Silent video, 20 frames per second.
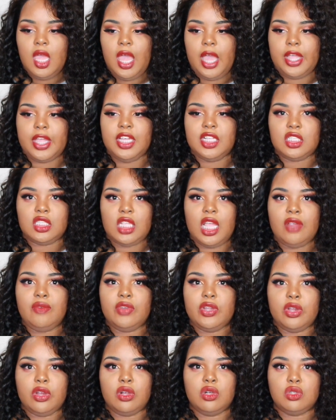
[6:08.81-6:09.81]
i guess
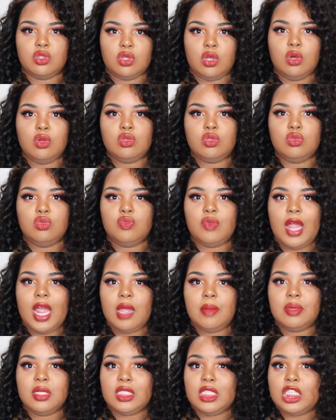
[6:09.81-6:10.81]
every girl's go-to
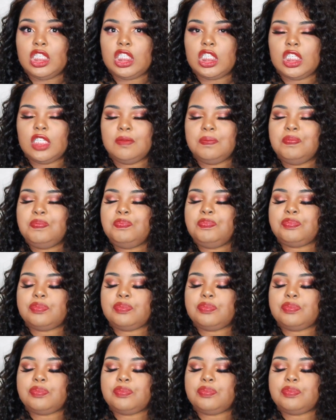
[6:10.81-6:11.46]
ride position